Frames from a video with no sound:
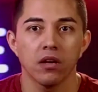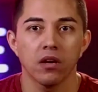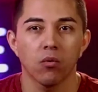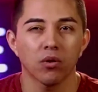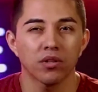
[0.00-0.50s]

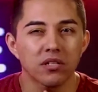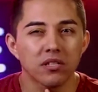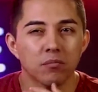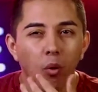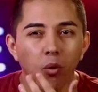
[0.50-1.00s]
While this is
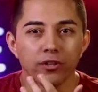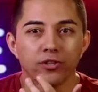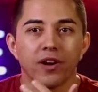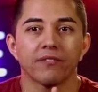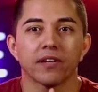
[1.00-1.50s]
important
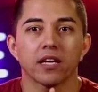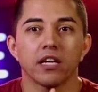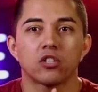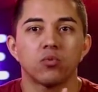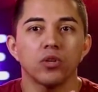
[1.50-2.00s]
traffic,
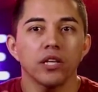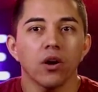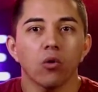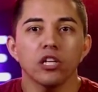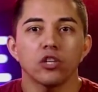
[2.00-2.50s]
it's really
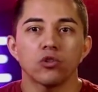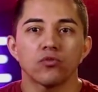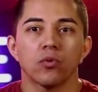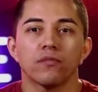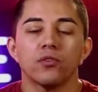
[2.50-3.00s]
only
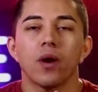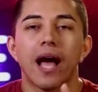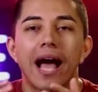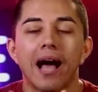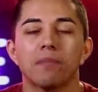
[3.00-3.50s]
useful if you
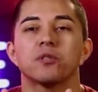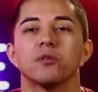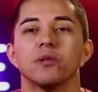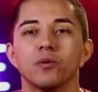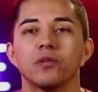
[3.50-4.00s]

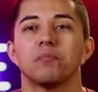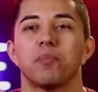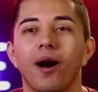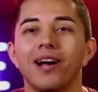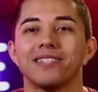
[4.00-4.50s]
absolutely,
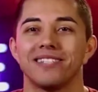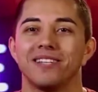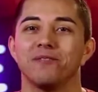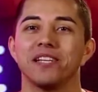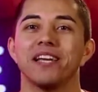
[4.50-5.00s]

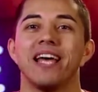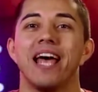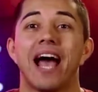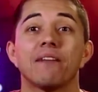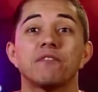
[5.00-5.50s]
positively
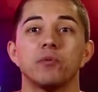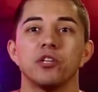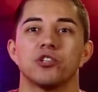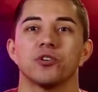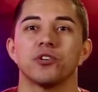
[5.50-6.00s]
have to be
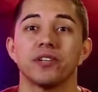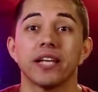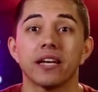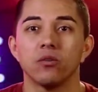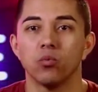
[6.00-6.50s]
sure your
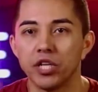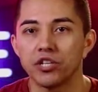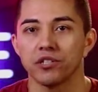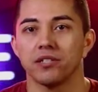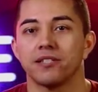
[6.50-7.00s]
data
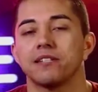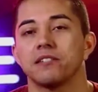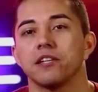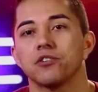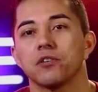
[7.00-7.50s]
reaches its
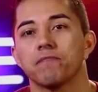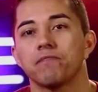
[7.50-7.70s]
destination.